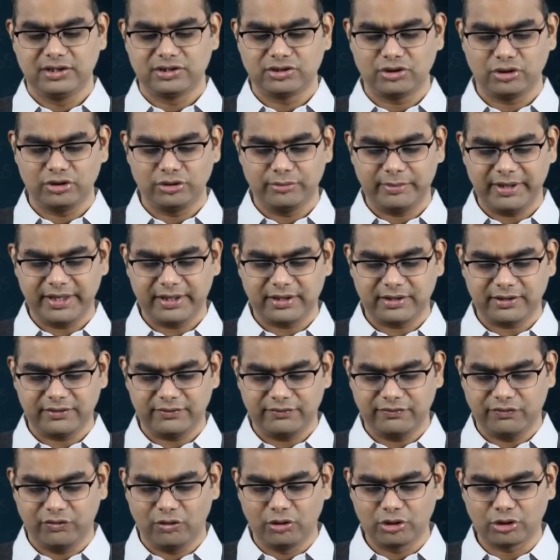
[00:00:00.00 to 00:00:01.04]
So, you make
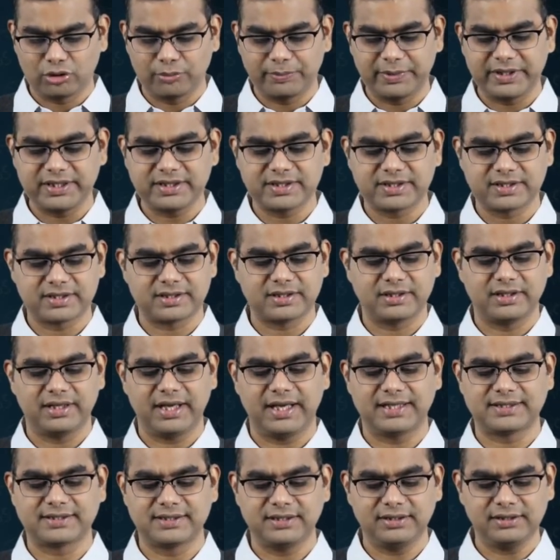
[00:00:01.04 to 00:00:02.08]
4 rupees
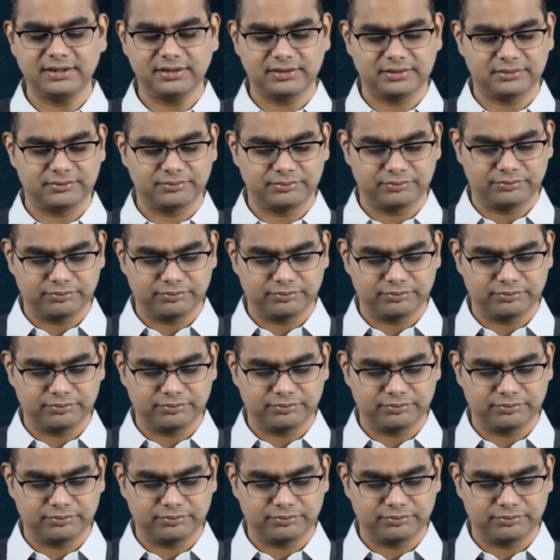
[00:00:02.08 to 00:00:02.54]
as the